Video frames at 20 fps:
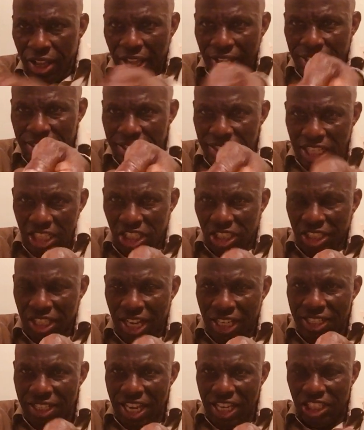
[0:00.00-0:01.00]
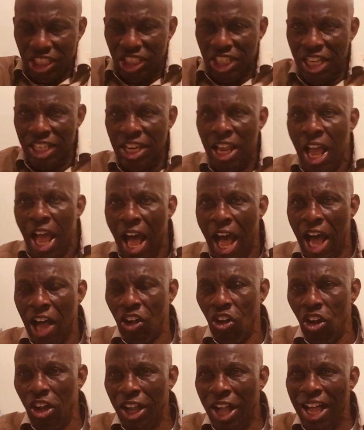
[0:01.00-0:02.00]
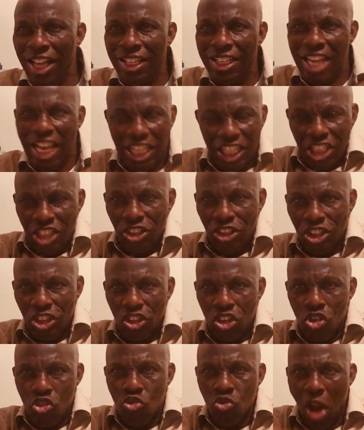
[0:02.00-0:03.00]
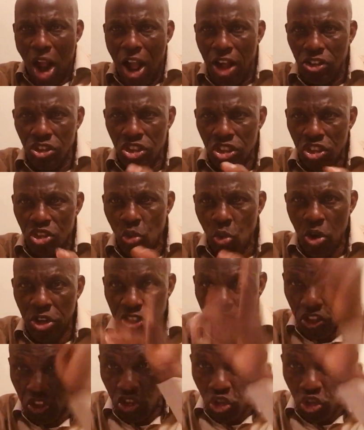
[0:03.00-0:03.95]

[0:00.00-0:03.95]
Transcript: con- disconnection, and go connected to the wrong source,